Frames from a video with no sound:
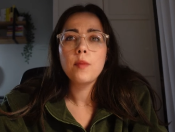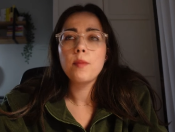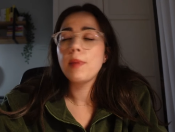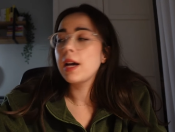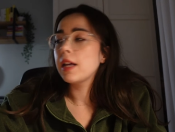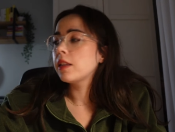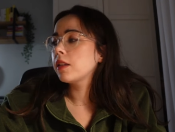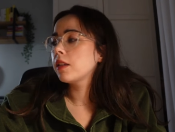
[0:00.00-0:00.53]

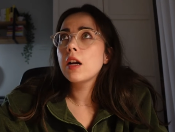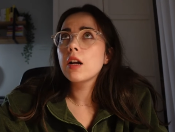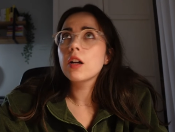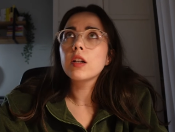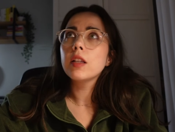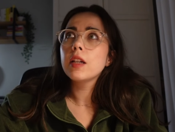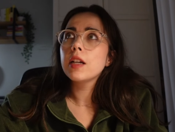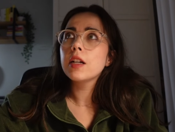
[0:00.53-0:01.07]
But
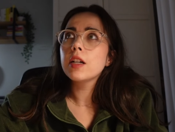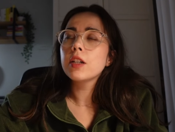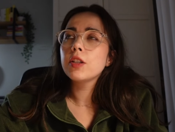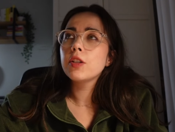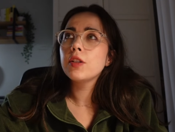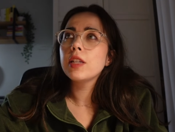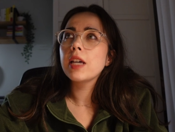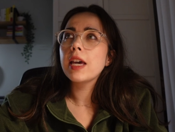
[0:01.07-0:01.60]
earlier
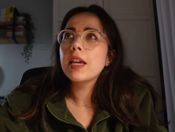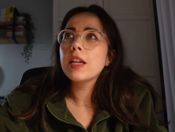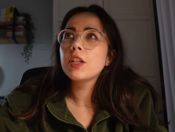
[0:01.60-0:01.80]
today,